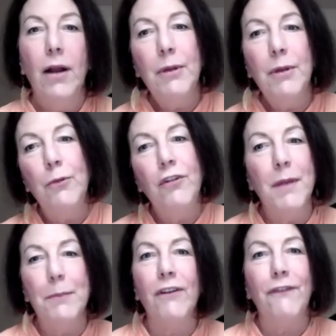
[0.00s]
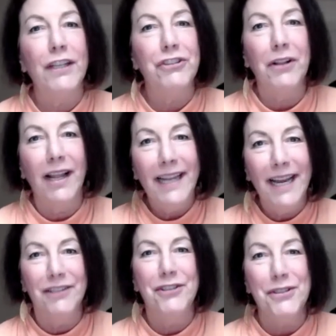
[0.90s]
a movement professional. I
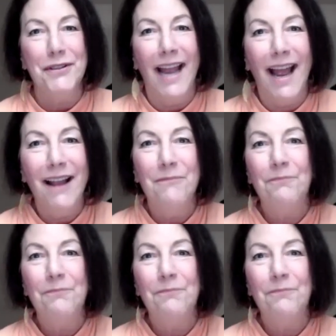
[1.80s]
can't do that.